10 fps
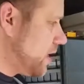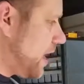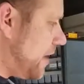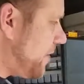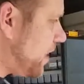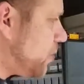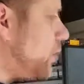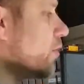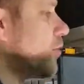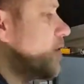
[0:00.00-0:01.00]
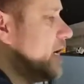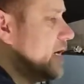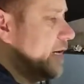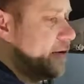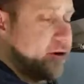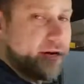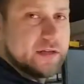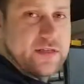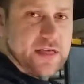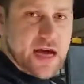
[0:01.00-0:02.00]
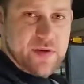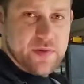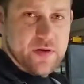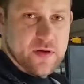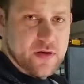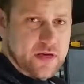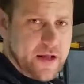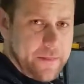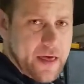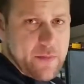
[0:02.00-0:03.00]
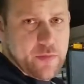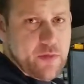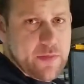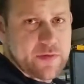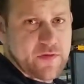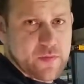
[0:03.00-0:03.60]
and then I'll pull the radiator out of the top, get that prepped for